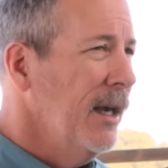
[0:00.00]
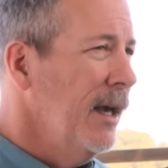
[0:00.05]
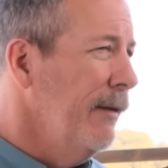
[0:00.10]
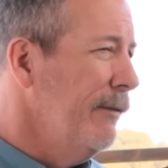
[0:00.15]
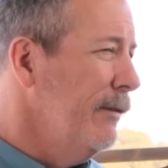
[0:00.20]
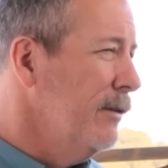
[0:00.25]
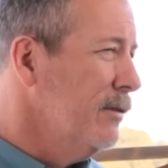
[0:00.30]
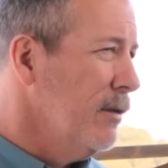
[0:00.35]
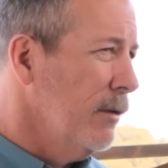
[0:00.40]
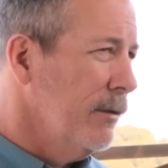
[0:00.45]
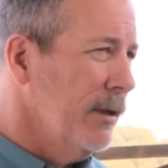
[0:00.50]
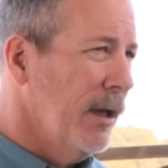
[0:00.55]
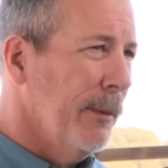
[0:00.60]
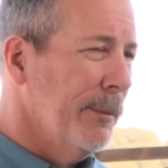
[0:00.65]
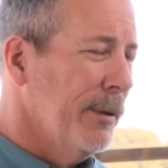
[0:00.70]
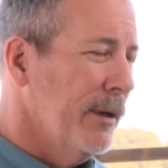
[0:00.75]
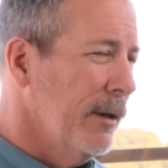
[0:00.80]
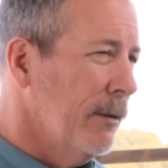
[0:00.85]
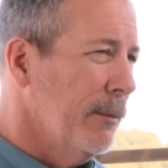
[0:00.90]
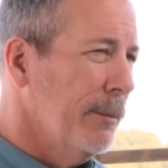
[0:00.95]
If you slow down
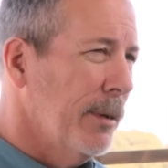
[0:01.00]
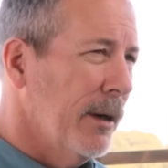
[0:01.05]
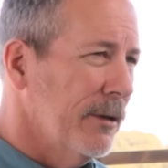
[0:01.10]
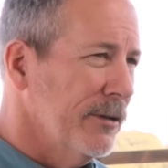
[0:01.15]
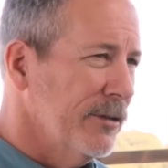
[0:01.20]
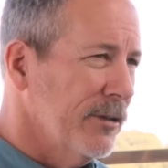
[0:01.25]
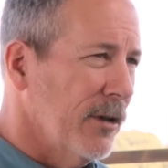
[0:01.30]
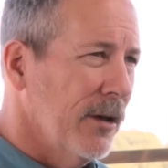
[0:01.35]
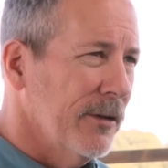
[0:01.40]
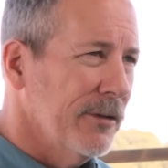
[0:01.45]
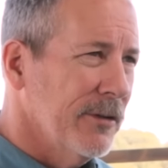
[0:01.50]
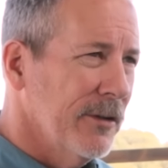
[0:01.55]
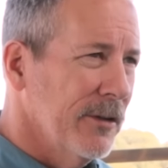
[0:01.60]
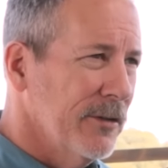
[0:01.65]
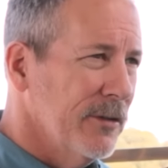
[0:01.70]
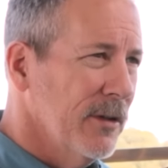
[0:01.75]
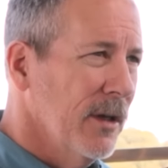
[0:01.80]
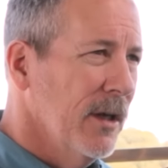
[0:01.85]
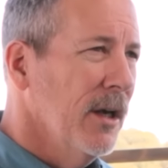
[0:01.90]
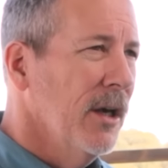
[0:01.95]

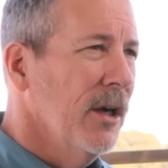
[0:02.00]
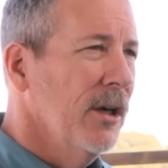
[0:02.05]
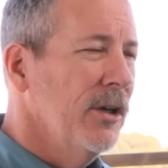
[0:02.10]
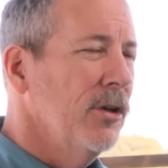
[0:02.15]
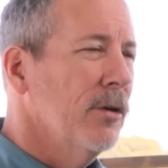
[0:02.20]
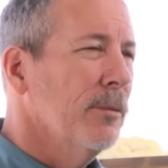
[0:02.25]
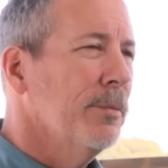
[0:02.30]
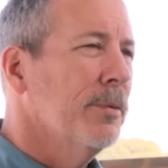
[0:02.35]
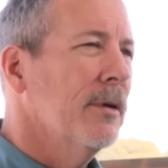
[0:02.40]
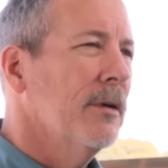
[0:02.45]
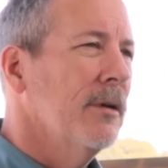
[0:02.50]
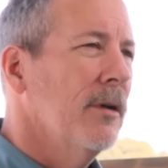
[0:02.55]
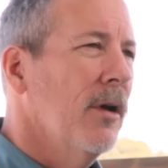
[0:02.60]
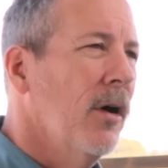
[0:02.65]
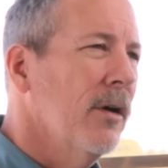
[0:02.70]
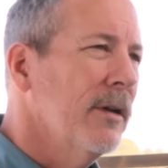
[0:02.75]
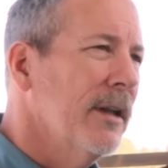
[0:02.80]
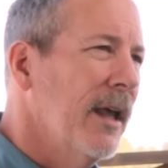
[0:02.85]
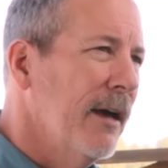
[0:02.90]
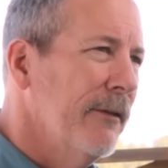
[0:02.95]
peristalsis, you'll
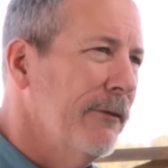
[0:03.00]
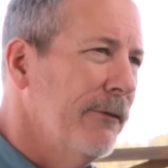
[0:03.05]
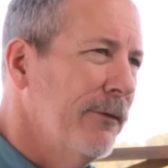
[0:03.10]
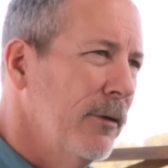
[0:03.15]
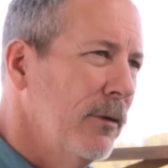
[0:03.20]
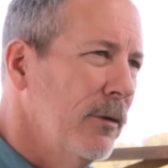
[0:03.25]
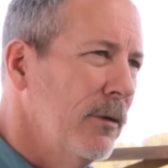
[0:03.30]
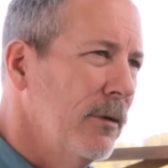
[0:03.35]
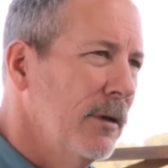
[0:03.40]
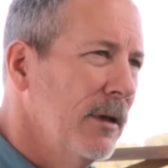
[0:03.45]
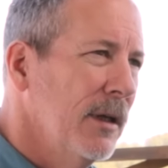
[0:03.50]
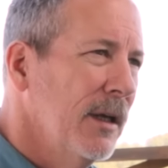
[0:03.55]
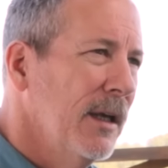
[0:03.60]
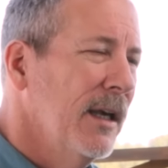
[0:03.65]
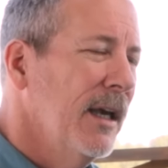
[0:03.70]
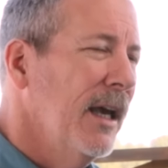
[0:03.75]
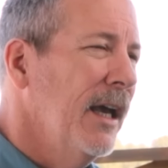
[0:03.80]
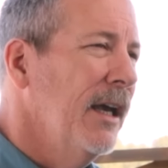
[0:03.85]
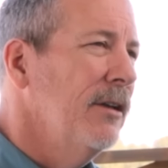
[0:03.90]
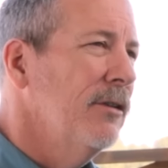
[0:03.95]
prolong that food
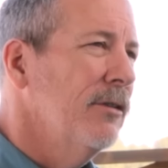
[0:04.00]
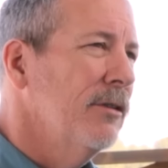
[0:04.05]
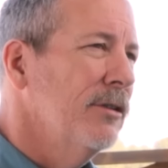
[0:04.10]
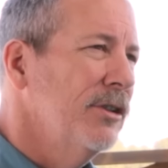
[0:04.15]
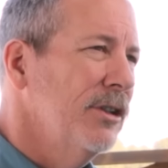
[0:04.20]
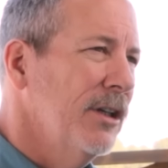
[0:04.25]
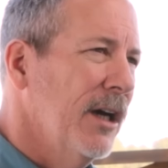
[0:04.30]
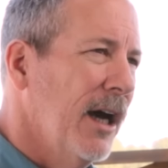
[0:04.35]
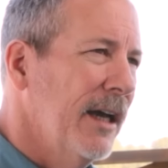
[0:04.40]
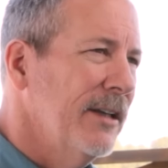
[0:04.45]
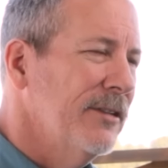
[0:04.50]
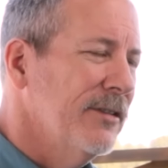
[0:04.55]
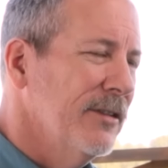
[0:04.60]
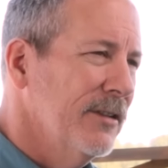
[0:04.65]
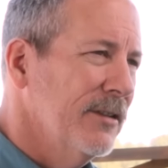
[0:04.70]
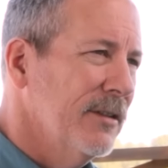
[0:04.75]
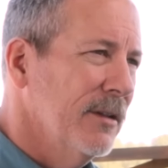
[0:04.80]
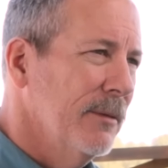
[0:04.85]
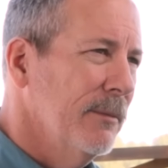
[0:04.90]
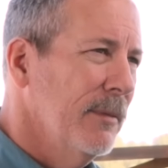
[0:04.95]
in your GI
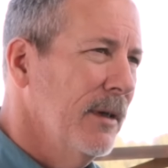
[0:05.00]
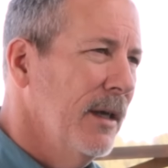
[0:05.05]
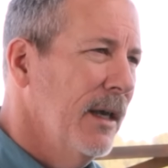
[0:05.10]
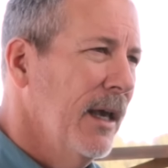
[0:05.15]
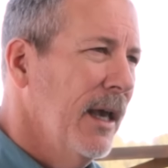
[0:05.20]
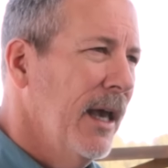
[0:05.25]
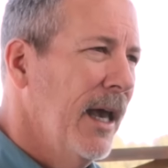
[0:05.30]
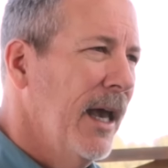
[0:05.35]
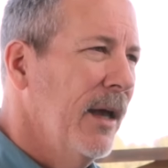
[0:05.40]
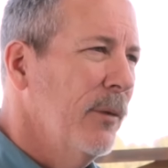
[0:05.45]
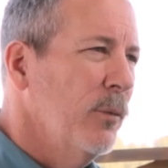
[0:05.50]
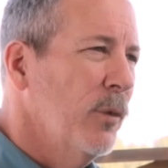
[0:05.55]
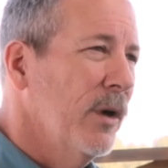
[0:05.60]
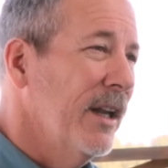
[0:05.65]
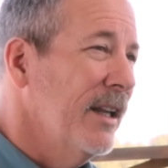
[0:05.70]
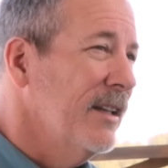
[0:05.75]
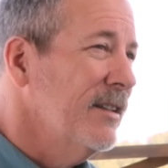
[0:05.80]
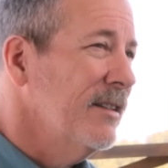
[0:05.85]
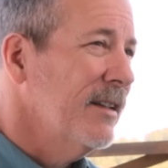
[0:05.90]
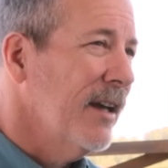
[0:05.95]
system, and
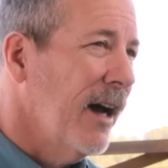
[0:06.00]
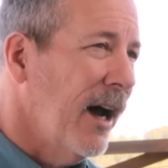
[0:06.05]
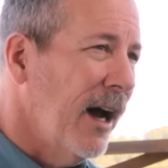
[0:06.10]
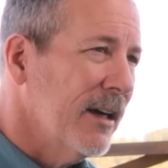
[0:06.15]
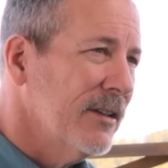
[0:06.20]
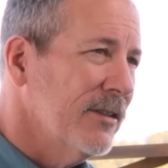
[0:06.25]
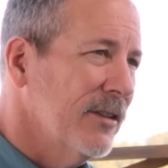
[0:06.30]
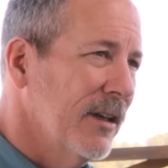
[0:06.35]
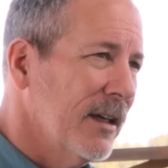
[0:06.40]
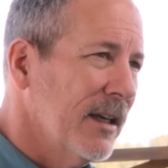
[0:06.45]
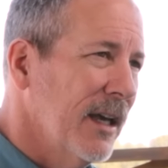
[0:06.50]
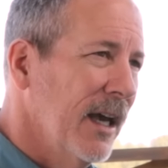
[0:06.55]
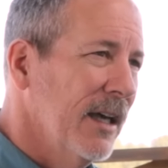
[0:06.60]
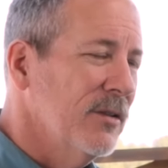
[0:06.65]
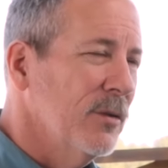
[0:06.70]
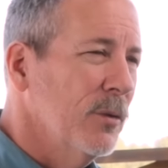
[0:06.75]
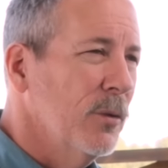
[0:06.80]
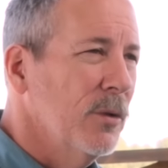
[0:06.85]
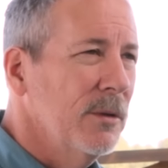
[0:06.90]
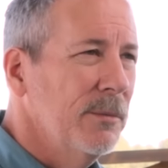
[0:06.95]
when it's toxic,
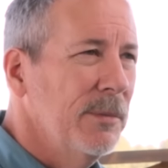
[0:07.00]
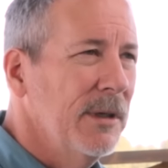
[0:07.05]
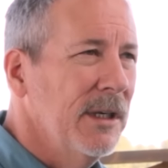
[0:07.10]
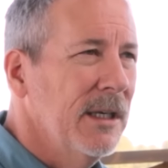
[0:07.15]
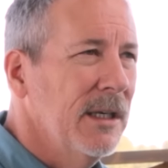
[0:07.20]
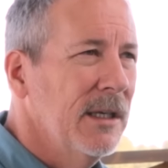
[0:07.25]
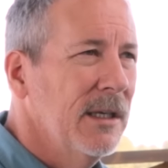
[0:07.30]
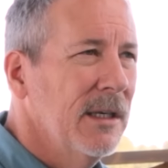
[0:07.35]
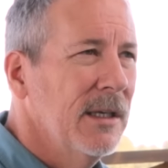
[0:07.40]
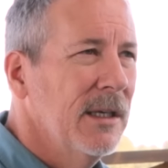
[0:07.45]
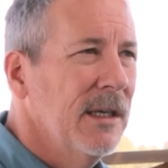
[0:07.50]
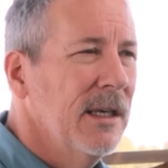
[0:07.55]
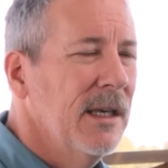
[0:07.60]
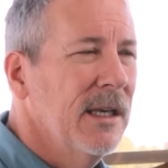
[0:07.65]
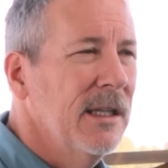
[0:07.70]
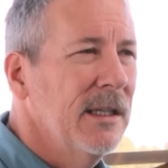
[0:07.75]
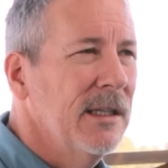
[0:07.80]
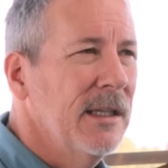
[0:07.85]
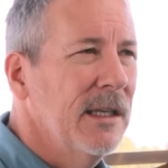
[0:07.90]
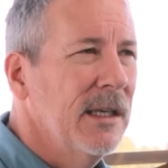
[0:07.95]
as it would be
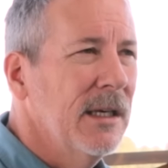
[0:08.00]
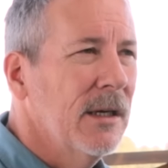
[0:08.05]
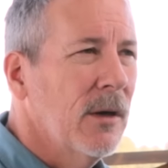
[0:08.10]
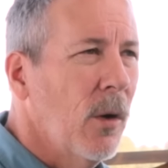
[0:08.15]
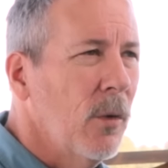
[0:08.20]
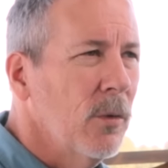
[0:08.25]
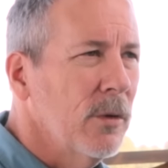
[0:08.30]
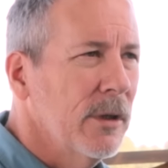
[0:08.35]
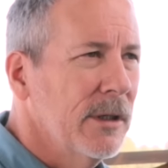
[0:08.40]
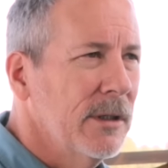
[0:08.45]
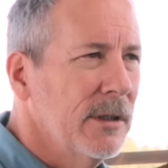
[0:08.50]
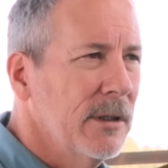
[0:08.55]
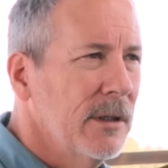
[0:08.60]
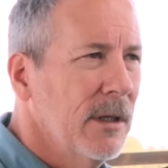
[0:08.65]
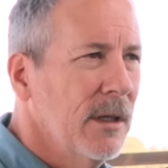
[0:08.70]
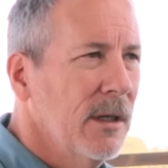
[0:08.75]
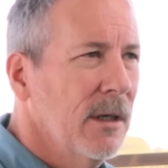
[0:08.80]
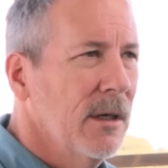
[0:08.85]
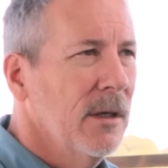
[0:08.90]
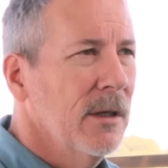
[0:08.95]
in the colon,
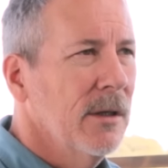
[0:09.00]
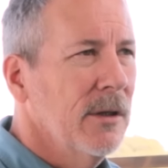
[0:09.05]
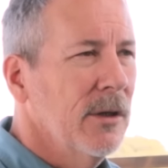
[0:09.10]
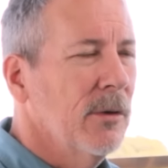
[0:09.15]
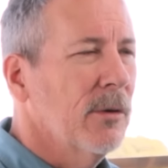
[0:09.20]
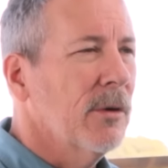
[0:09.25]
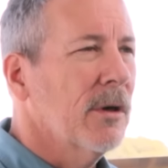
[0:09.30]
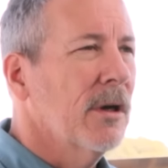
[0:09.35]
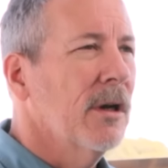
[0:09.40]
you're